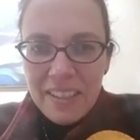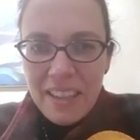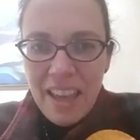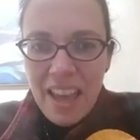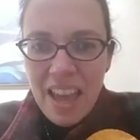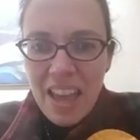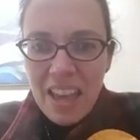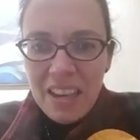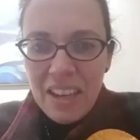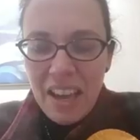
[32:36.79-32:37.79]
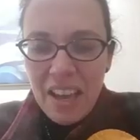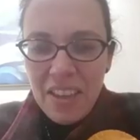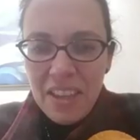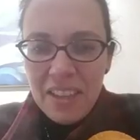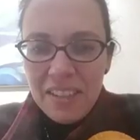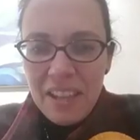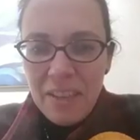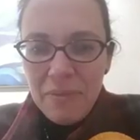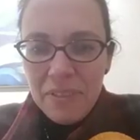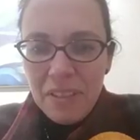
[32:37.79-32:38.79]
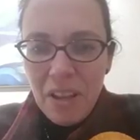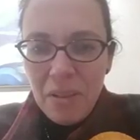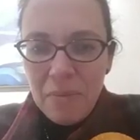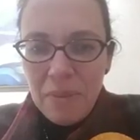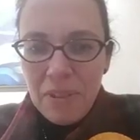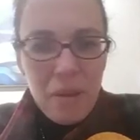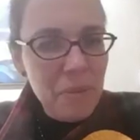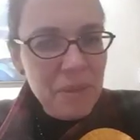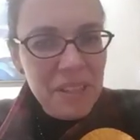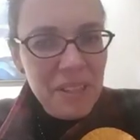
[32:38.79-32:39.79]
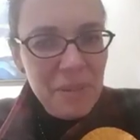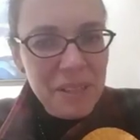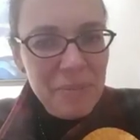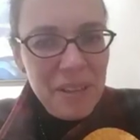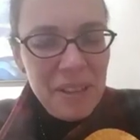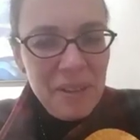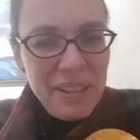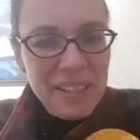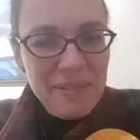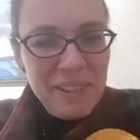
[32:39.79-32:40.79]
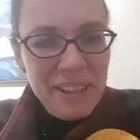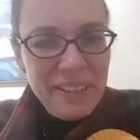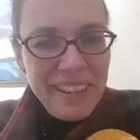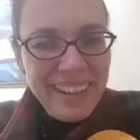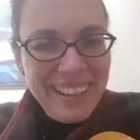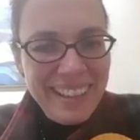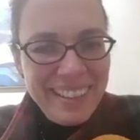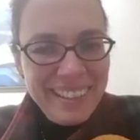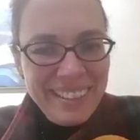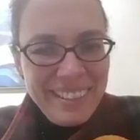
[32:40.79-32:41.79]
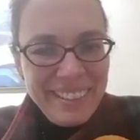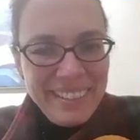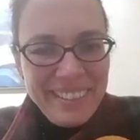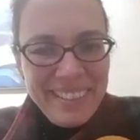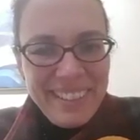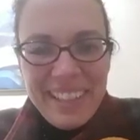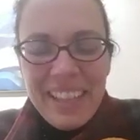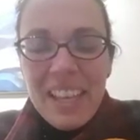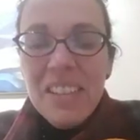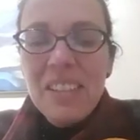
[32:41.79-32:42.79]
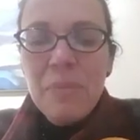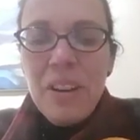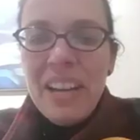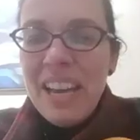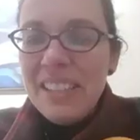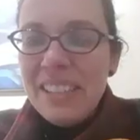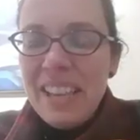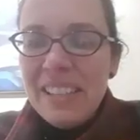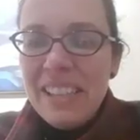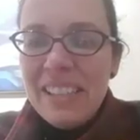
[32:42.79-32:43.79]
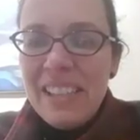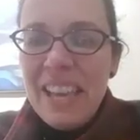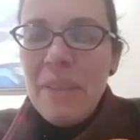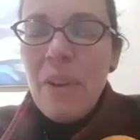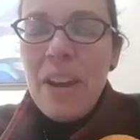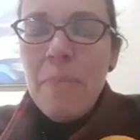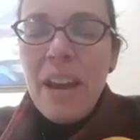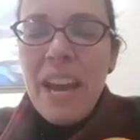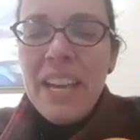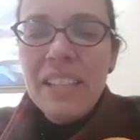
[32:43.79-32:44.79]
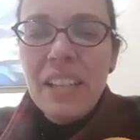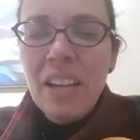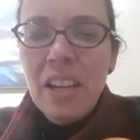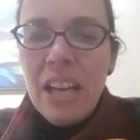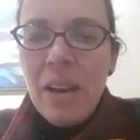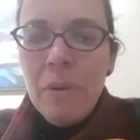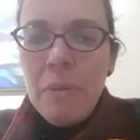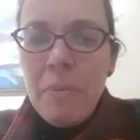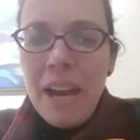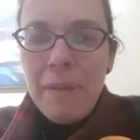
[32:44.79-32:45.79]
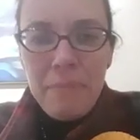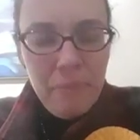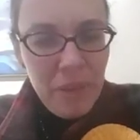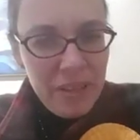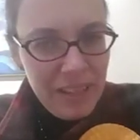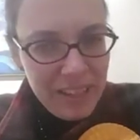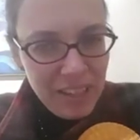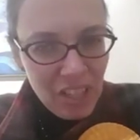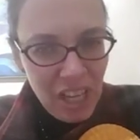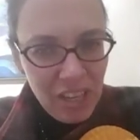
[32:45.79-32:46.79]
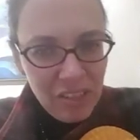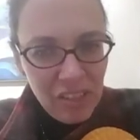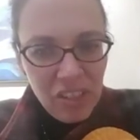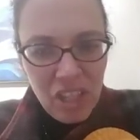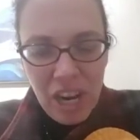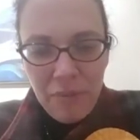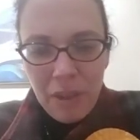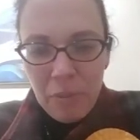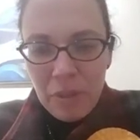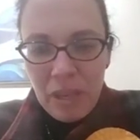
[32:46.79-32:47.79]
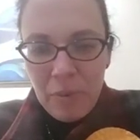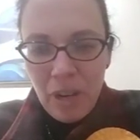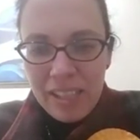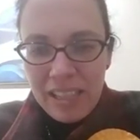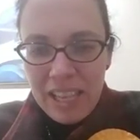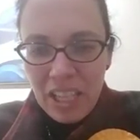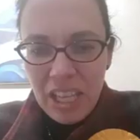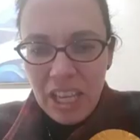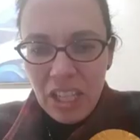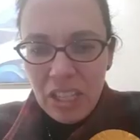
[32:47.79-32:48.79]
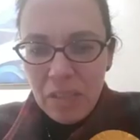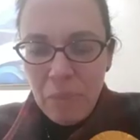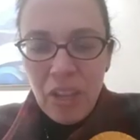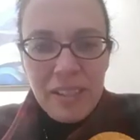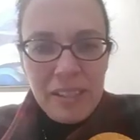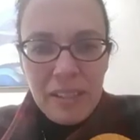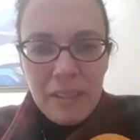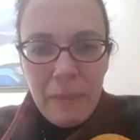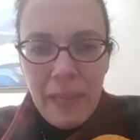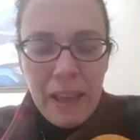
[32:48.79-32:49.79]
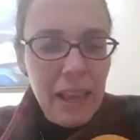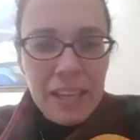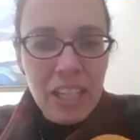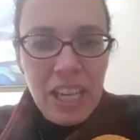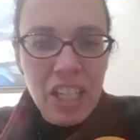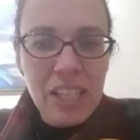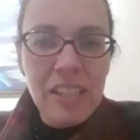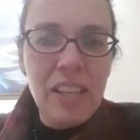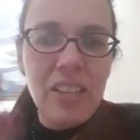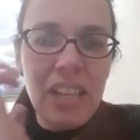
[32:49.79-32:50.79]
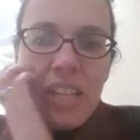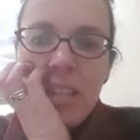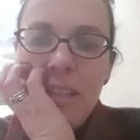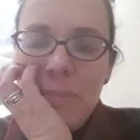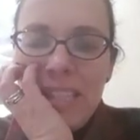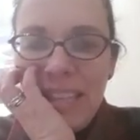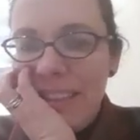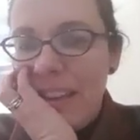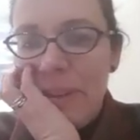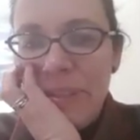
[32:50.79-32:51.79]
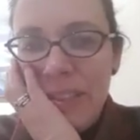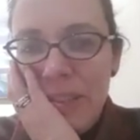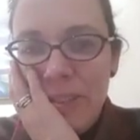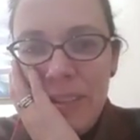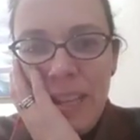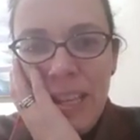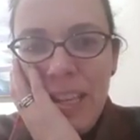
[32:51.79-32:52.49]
Then I think it's time for stop. If you don't want me to stop, send me another question very quickly. Tomorrow night, as I said, around about 8 o'clock, I will be back with Nigel Jones, who's chair of the Liberal Democrats Education Association Committee that I was on